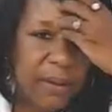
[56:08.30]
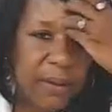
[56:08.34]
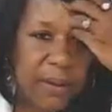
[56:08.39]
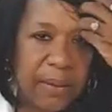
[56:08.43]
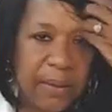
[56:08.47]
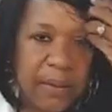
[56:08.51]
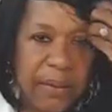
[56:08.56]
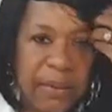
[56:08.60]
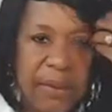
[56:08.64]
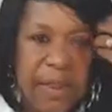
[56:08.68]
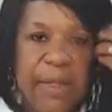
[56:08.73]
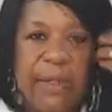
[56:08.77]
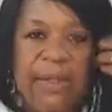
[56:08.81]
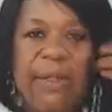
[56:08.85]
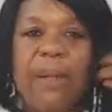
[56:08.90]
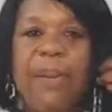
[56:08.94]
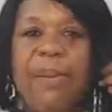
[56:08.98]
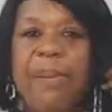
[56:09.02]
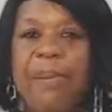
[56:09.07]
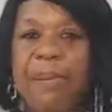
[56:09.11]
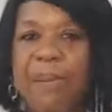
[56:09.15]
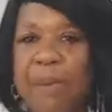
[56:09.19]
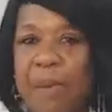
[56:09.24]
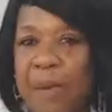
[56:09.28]
Because the
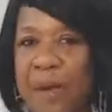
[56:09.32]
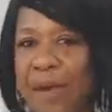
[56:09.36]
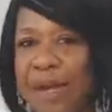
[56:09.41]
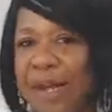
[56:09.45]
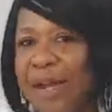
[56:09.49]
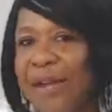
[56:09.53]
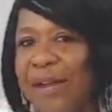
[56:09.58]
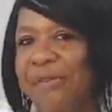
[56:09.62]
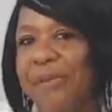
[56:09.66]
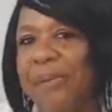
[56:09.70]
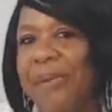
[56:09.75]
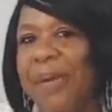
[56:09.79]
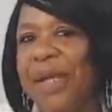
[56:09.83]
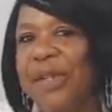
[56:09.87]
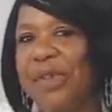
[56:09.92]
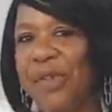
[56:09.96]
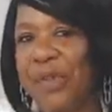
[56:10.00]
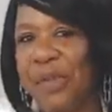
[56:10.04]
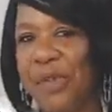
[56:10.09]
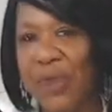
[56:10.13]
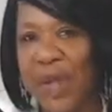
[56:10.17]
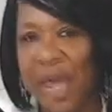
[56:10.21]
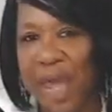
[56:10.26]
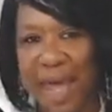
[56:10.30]
more information
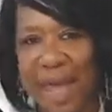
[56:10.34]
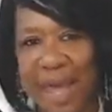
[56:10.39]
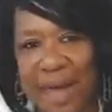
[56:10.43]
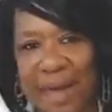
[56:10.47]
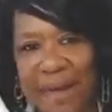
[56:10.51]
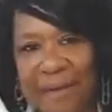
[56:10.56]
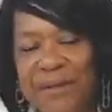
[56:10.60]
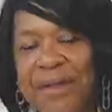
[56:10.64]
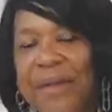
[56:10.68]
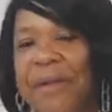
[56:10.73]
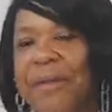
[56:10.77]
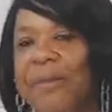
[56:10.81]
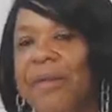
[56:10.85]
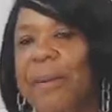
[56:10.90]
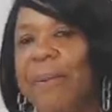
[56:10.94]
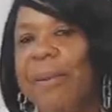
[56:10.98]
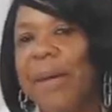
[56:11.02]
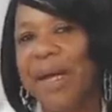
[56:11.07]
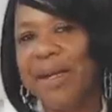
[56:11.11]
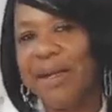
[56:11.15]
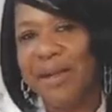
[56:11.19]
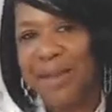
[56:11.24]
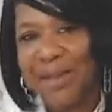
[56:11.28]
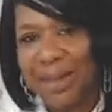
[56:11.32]
you have, the
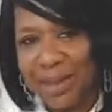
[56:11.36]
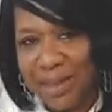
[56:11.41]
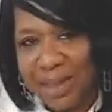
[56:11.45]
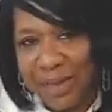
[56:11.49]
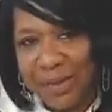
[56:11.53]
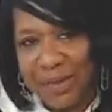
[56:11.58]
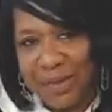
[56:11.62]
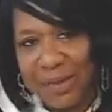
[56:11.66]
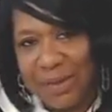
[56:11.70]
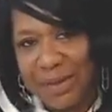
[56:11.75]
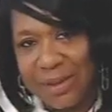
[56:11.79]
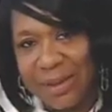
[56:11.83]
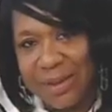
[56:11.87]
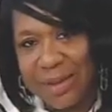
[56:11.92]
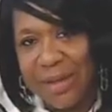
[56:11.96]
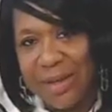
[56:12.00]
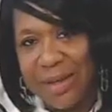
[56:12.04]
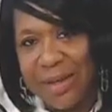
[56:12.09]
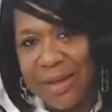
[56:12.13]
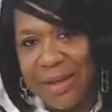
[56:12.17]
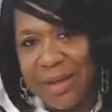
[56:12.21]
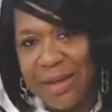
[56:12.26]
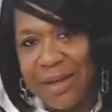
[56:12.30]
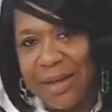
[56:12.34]
better decisions
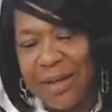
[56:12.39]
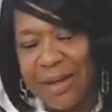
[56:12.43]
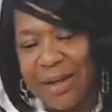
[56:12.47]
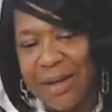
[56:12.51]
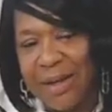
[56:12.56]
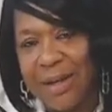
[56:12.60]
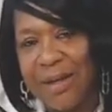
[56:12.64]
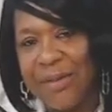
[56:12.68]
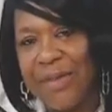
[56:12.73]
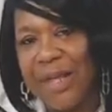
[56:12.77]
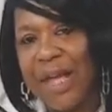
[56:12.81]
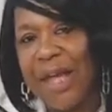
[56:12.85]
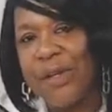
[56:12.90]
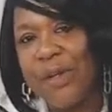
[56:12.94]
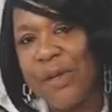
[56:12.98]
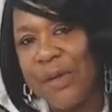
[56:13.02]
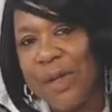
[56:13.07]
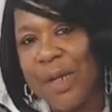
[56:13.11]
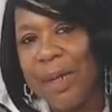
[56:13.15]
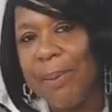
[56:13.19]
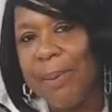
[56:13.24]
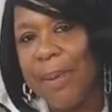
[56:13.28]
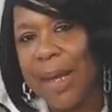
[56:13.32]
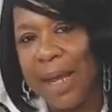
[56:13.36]
that you
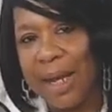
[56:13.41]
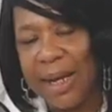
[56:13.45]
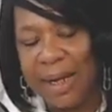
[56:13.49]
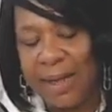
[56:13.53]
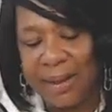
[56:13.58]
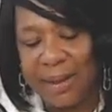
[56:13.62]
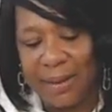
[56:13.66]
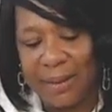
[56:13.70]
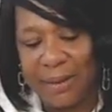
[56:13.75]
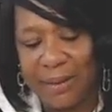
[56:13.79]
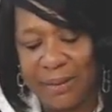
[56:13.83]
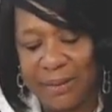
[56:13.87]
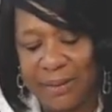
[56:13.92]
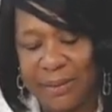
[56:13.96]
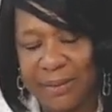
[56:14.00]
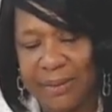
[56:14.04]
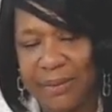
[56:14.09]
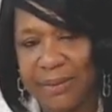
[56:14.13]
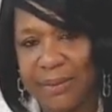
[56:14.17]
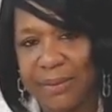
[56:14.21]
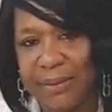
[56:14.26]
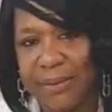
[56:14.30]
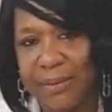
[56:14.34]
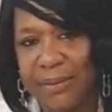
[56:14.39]
can make.
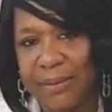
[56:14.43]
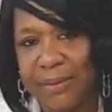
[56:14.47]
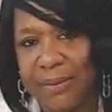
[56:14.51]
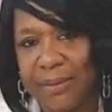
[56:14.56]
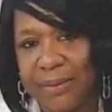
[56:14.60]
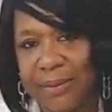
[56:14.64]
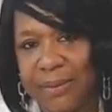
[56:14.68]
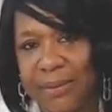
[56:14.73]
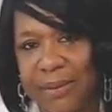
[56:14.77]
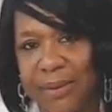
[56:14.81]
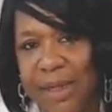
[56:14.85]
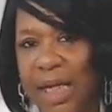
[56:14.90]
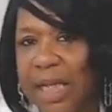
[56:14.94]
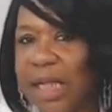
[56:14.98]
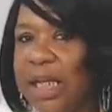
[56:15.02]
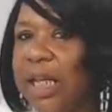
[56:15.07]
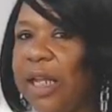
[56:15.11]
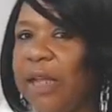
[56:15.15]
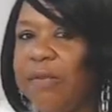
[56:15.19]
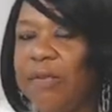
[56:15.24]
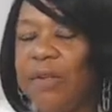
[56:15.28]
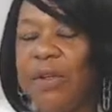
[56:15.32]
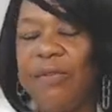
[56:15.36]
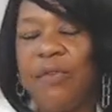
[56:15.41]
And
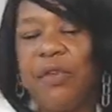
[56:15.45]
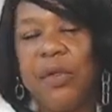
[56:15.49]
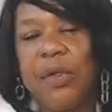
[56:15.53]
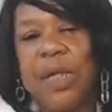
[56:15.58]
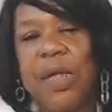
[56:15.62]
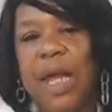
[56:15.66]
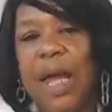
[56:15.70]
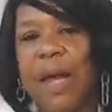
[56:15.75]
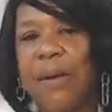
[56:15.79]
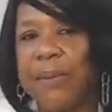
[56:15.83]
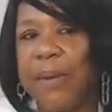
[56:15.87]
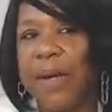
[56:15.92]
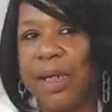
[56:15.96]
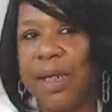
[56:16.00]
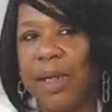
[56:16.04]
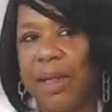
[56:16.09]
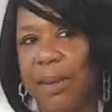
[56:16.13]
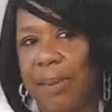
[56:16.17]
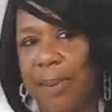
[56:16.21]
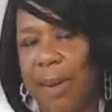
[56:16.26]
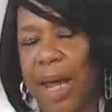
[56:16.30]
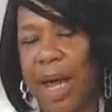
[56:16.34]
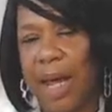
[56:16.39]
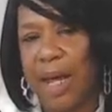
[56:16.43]
even if you're not ready to
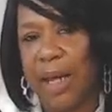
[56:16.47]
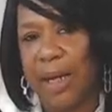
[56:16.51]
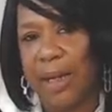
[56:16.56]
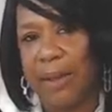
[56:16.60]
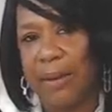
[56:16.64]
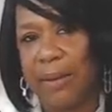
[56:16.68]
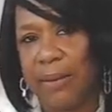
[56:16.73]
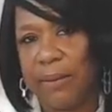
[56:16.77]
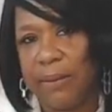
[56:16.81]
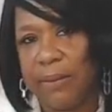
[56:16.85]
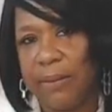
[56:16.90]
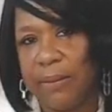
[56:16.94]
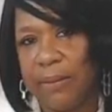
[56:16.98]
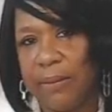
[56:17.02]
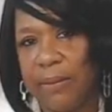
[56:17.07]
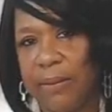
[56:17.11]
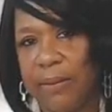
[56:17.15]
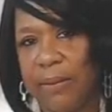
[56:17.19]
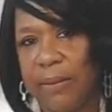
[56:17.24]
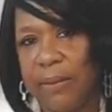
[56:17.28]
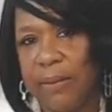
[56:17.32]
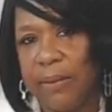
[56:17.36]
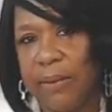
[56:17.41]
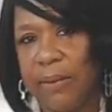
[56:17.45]
buy,
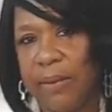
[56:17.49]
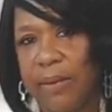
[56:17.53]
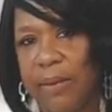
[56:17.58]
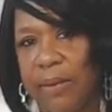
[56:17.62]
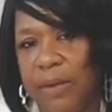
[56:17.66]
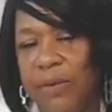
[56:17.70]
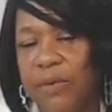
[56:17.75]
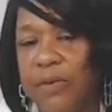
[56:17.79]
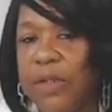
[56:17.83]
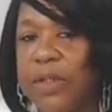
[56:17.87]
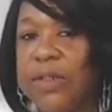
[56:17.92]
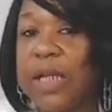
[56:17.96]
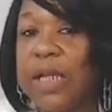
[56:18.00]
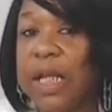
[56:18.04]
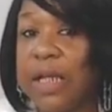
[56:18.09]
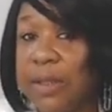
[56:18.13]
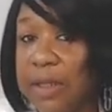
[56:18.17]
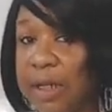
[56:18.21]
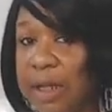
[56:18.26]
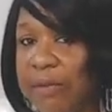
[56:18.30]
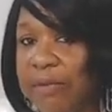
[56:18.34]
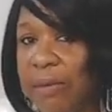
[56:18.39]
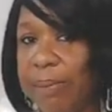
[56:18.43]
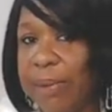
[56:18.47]
just get the
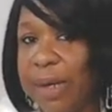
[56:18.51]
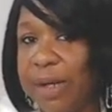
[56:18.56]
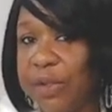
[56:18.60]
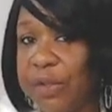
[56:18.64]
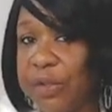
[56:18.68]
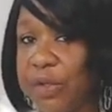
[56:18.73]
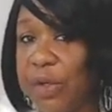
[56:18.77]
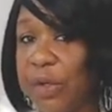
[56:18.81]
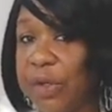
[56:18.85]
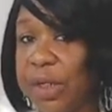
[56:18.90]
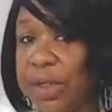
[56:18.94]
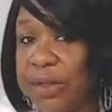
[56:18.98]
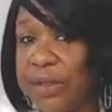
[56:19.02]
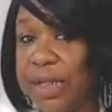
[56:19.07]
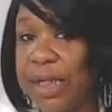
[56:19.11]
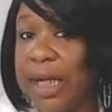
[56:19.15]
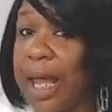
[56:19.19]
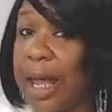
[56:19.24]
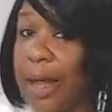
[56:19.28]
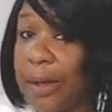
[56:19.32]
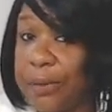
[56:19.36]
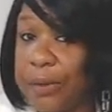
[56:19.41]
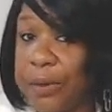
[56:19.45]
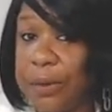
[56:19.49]
information so you can see
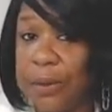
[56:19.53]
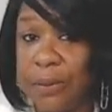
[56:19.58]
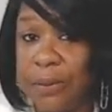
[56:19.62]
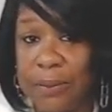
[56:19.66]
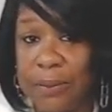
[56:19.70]
how to.